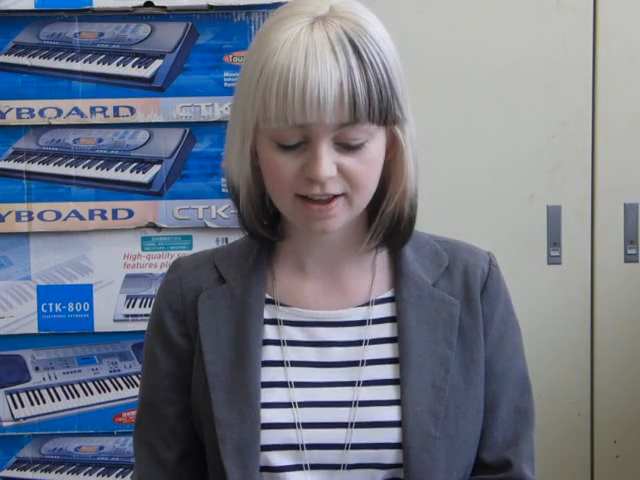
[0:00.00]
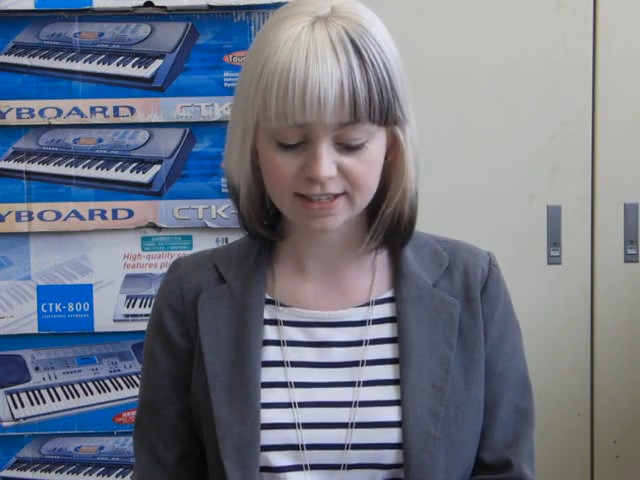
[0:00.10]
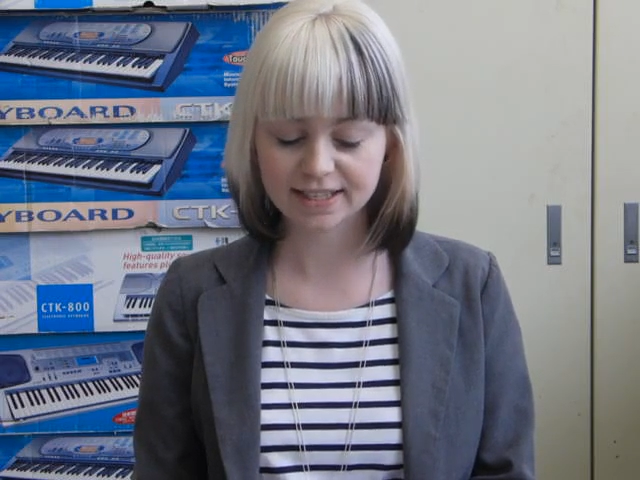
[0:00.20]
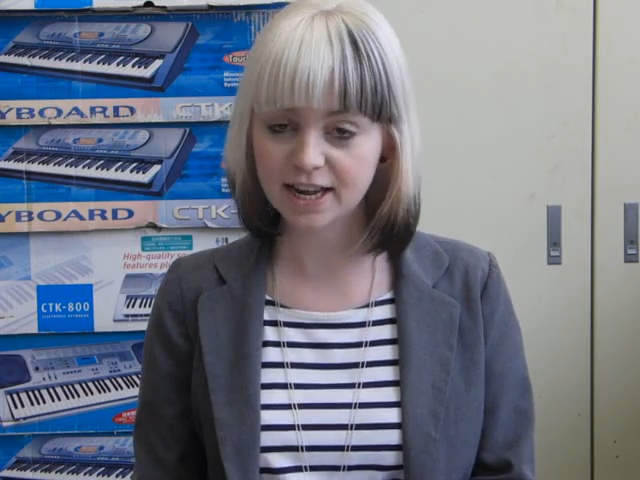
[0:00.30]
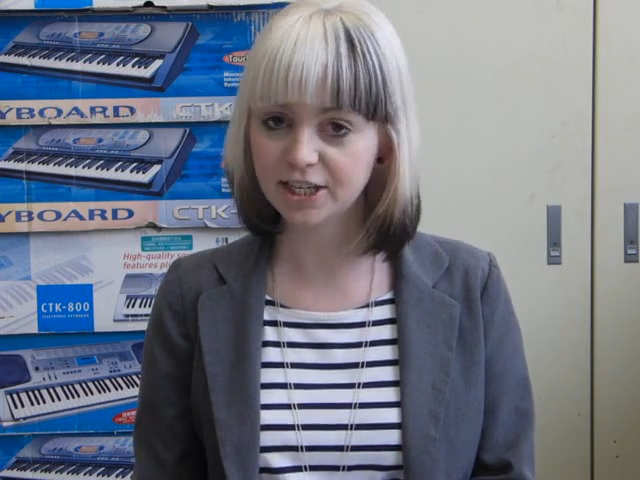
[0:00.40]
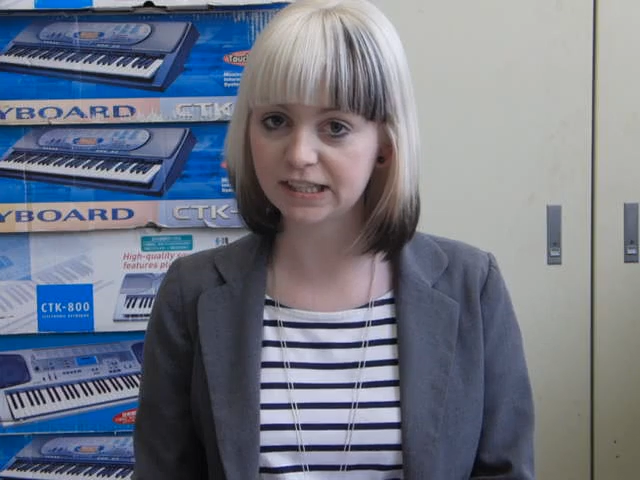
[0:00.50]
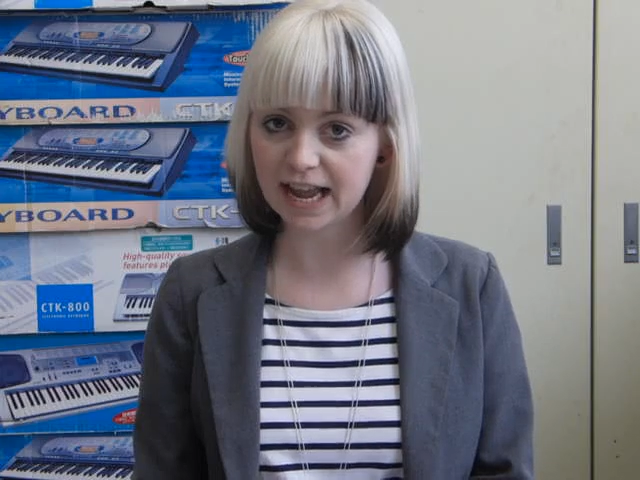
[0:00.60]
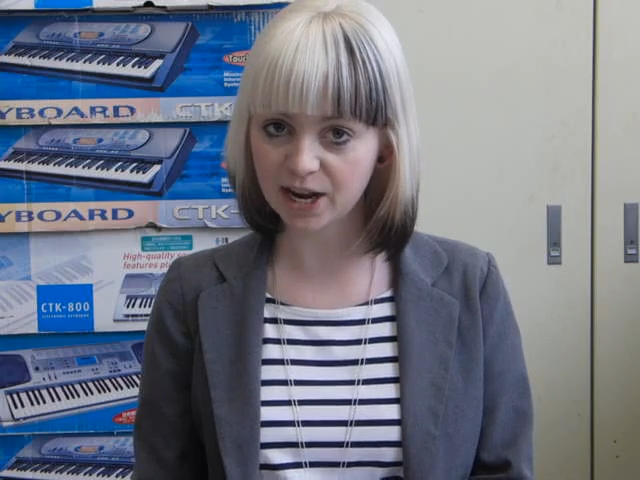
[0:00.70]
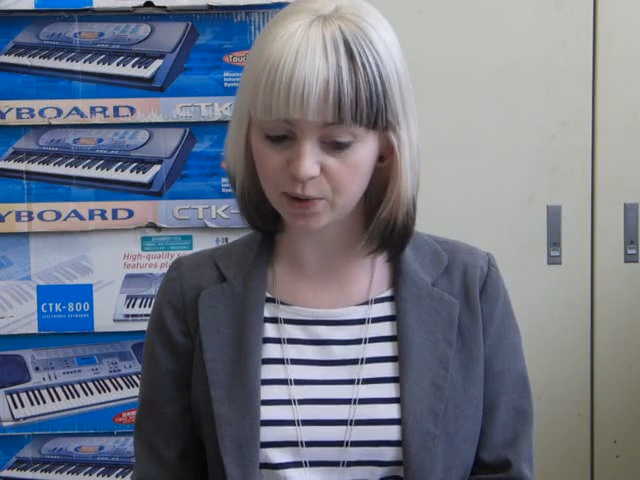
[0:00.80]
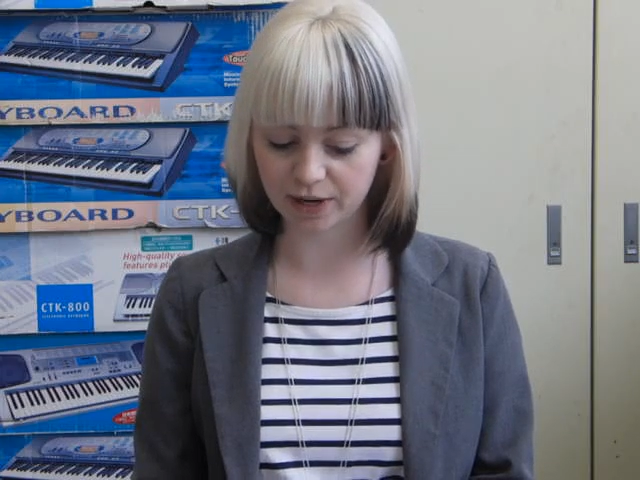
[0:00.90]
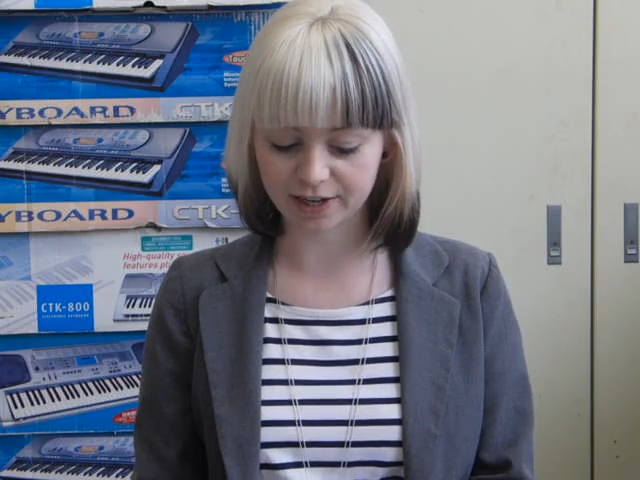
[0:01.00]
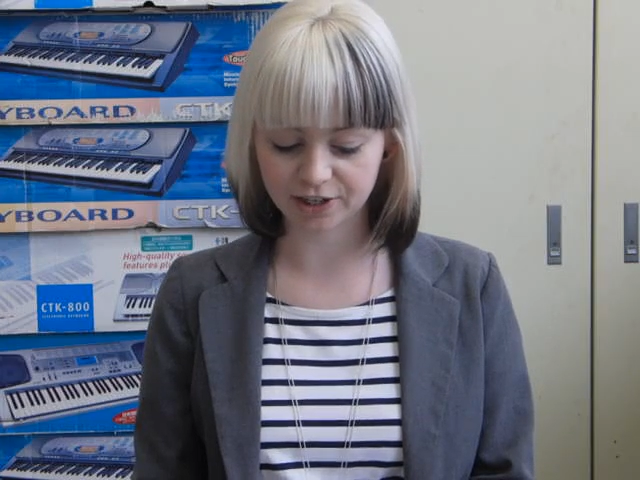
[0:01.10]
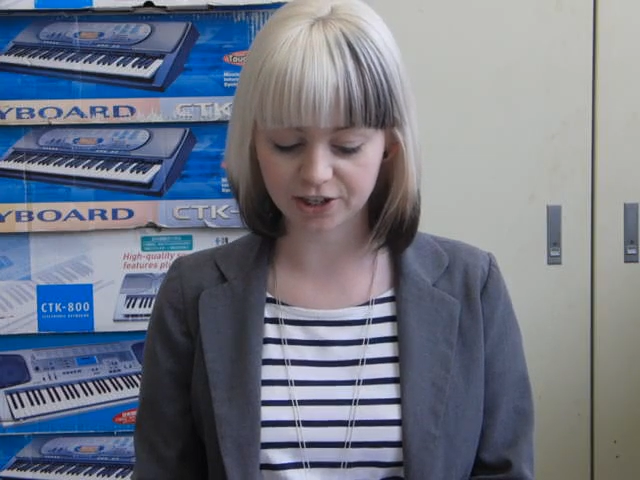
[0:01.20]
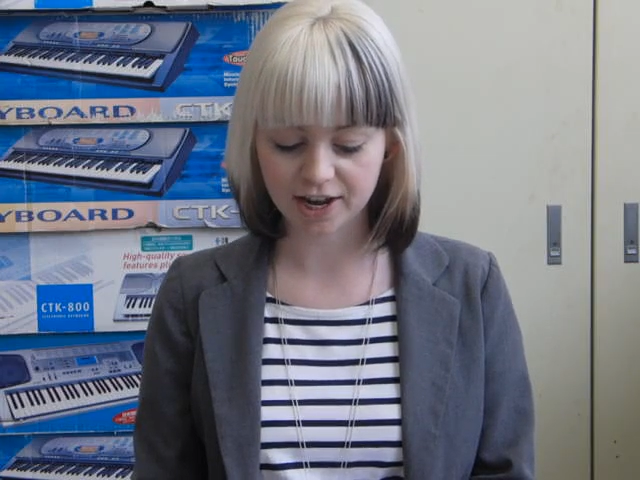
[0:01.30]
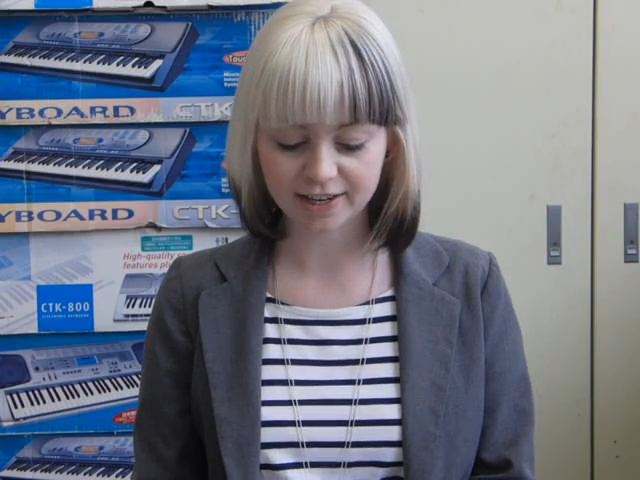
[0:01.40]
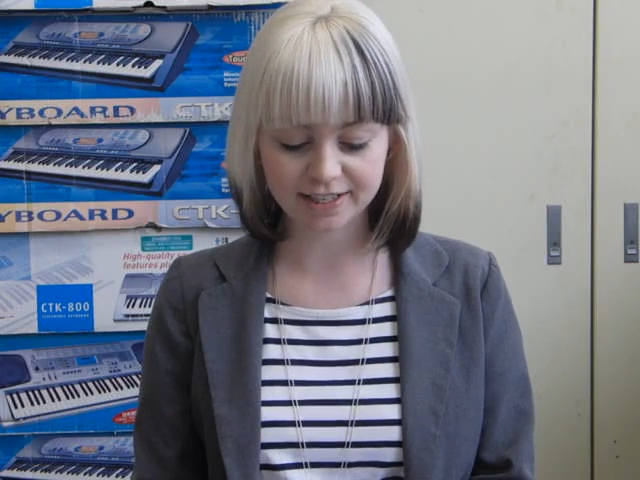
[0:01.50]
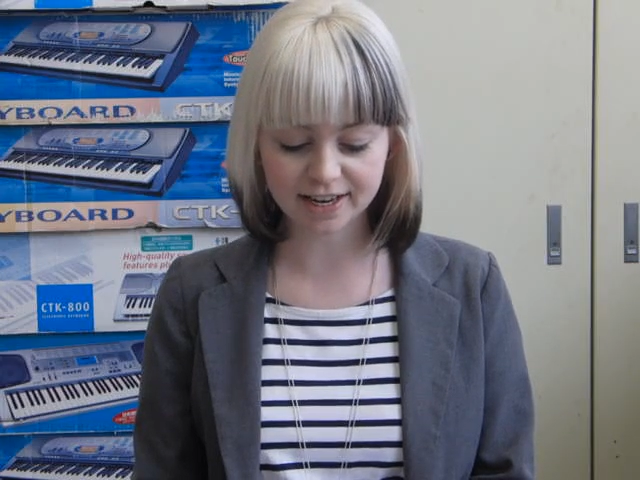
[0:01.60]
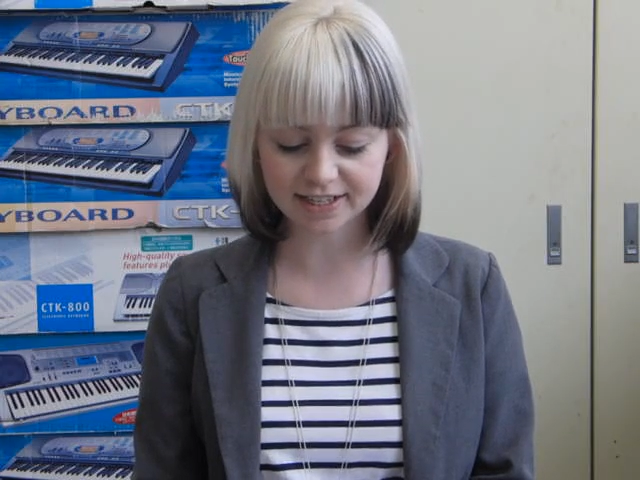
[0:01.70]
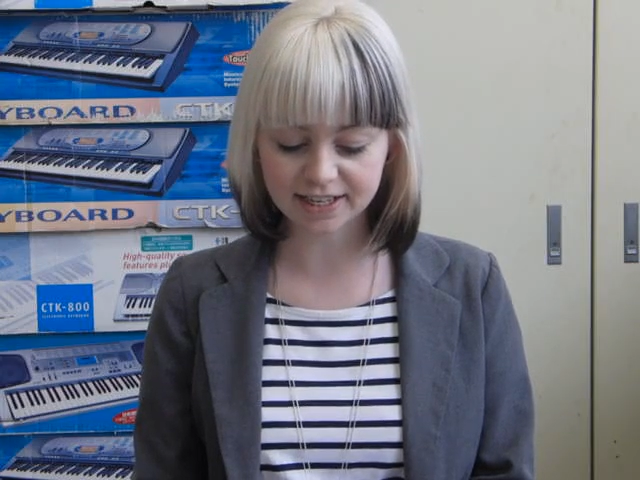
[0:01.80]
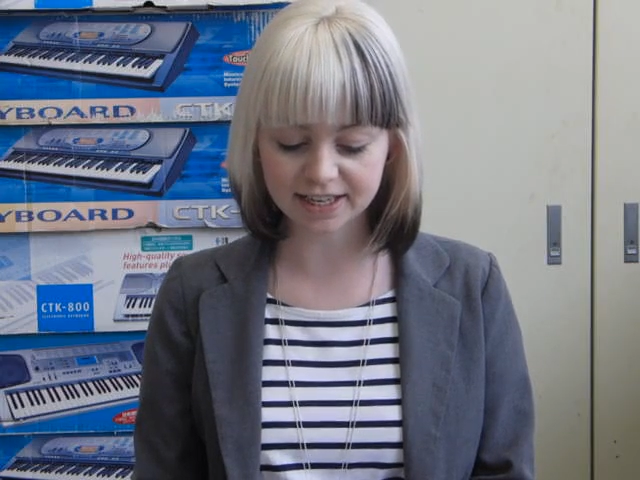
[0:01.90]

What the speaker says: Such language doesn't